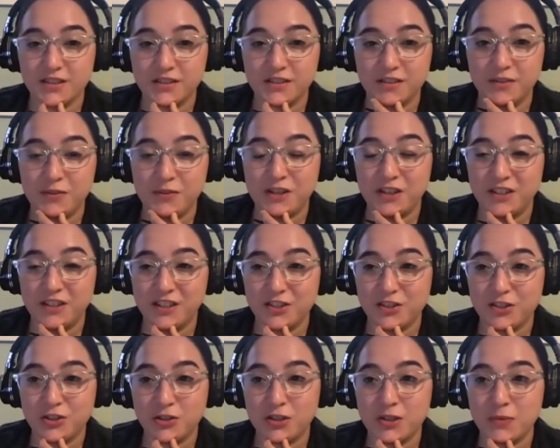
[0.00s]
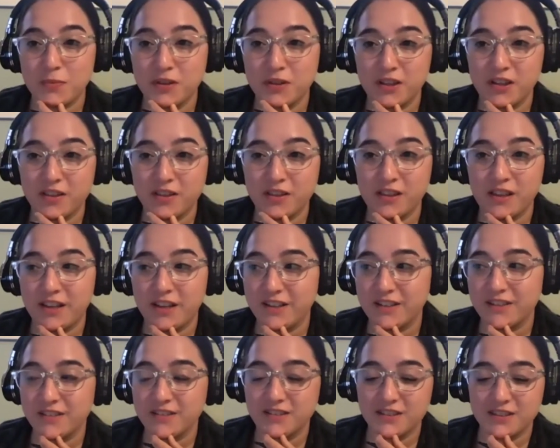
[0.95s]
mean, extremely.
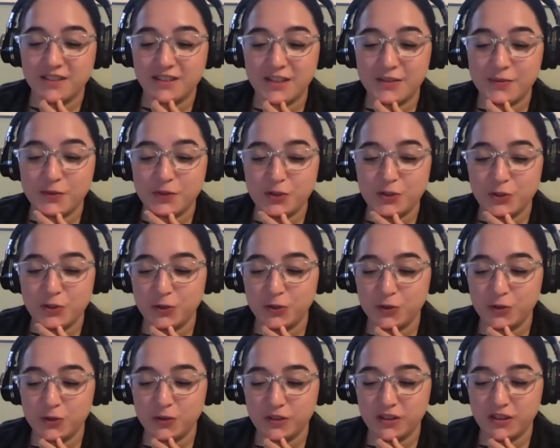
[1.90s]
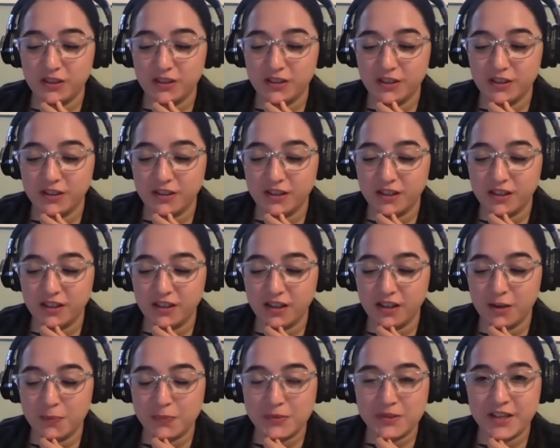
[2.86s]
They seem to
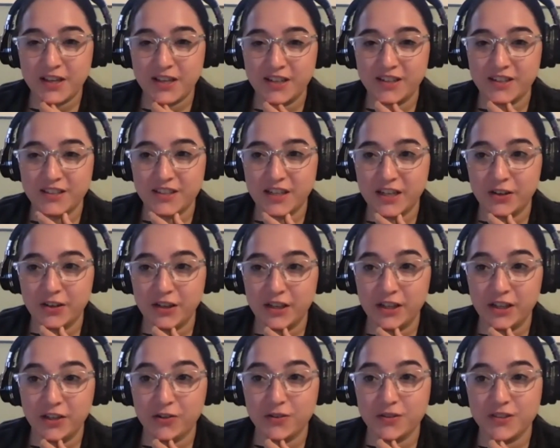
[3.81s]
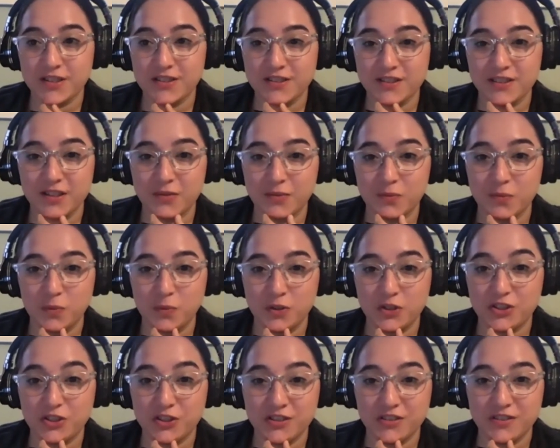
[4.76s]
upset an entire ecosystem,
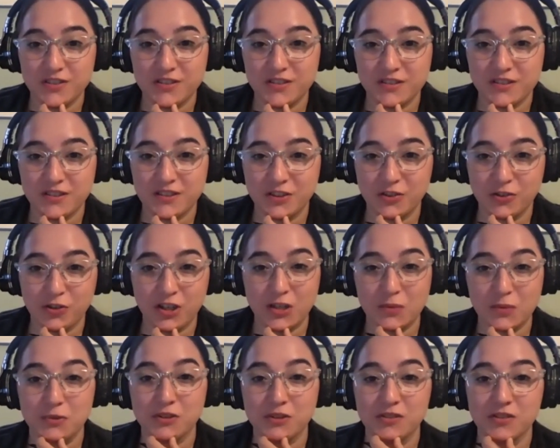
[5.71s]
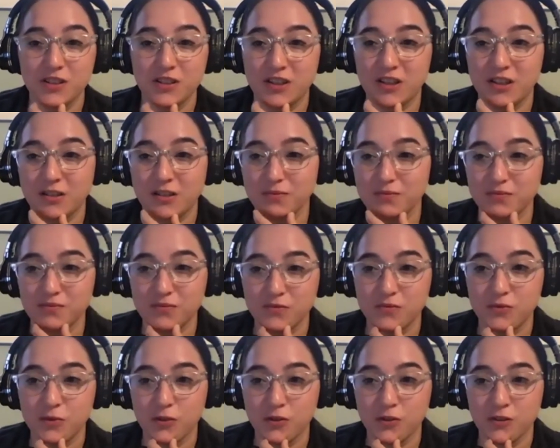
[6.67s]
which is incredible
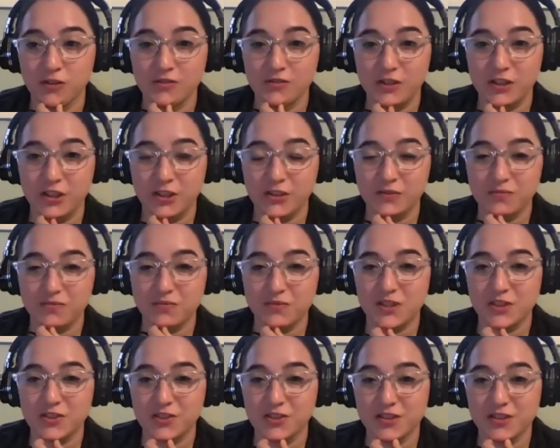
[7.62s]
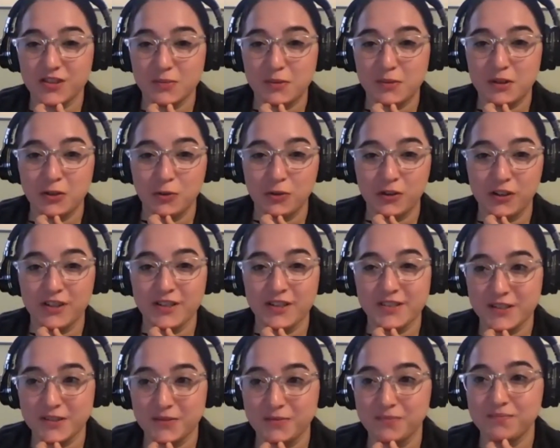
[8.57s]
for, such a small
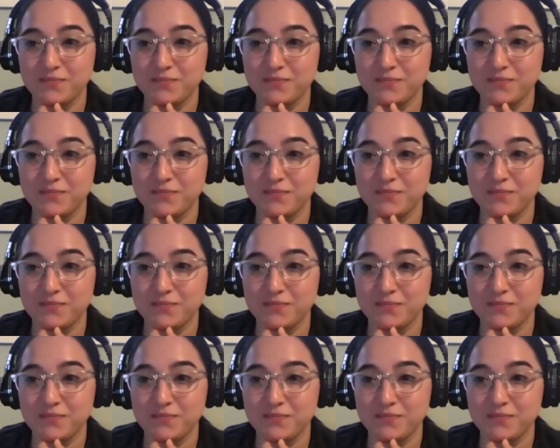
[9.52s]
organism.